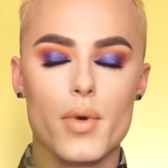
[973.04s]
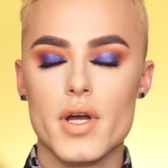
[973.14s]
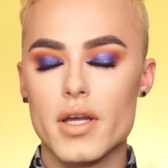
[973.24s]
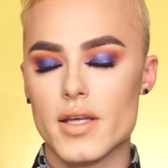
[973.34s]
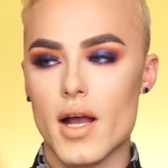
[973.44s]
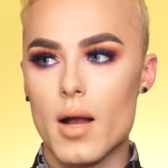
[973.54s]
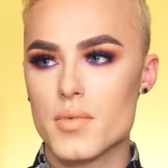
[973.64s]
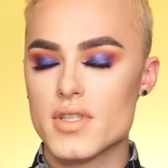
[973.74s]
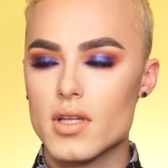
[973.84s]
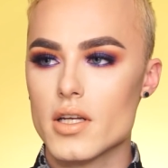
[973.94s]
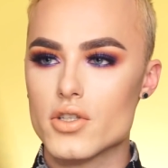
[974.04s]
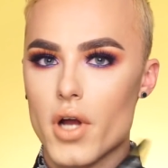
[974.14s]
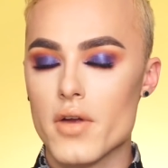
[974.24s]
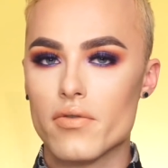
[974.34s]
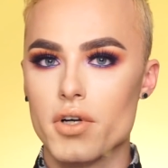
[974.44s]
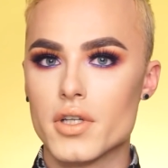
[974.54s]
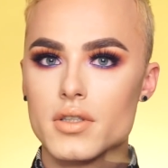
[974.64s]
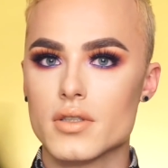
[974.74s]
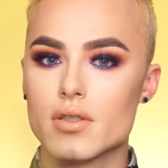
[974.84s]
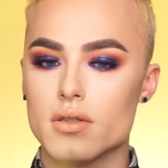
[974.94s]
But yeah, I'm just gonna let it dry
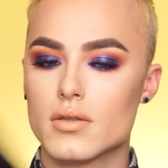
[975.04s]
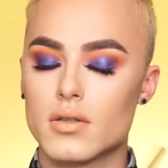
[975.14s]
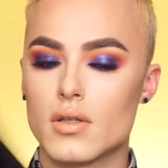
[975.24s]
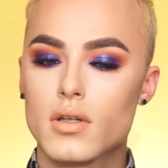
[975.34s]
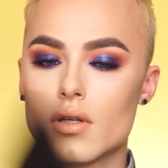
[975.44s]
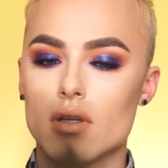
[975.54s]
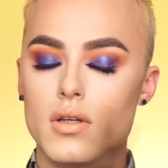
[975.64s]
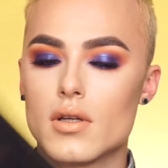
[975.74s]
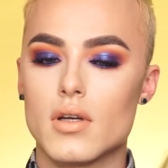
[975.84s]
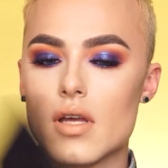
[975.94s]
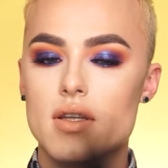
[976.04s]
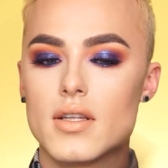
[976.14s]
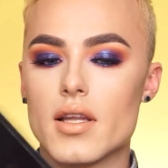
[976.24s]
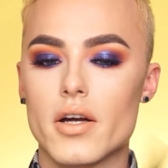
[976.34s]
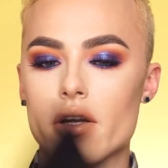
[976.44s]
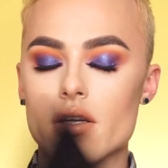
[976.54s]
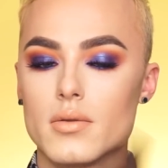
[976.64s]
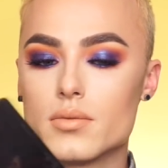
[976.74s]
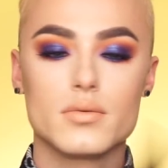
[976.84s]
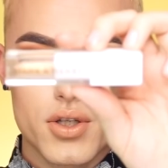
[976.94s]
first and then layer it.
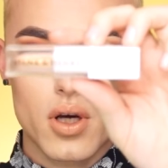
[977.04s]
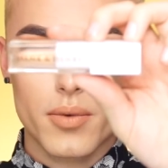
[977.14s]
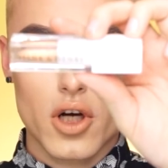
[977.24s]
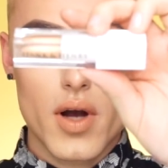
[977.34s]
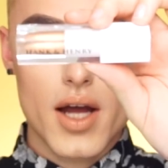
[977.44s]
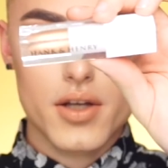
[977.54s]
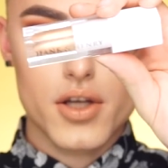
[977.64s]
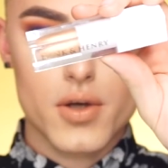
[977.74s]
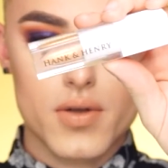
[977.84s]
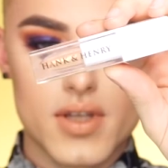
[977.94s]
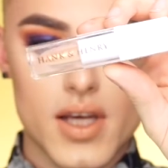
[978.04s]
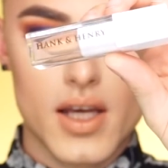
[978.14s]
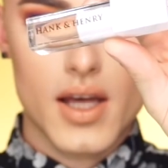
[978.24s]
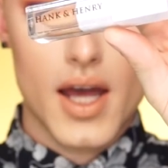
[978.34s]
So I'm gonna go ahead and use the